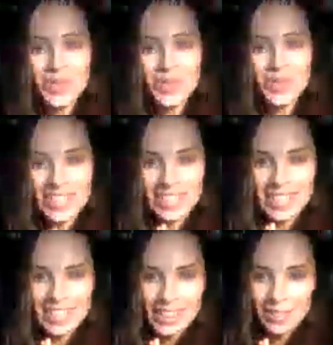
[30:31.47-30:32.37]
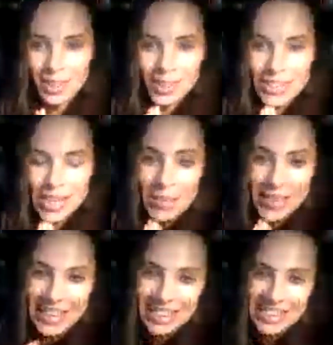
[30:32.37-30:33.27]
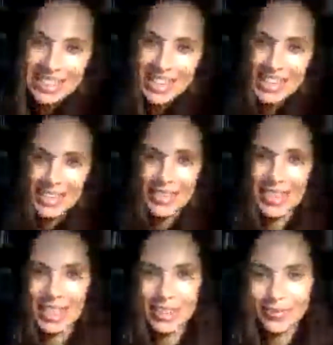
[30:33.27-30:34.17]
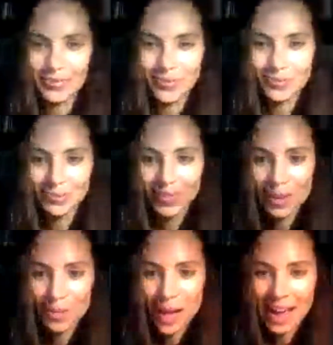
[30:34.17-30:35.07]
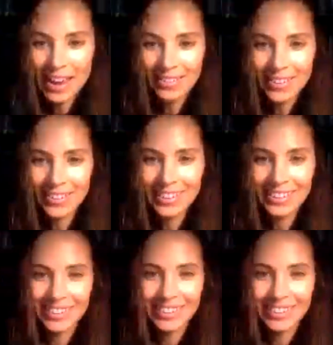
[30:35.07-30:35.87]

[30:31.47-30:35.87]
wish to see in the world. It begins and ends with you. Bye, everyone.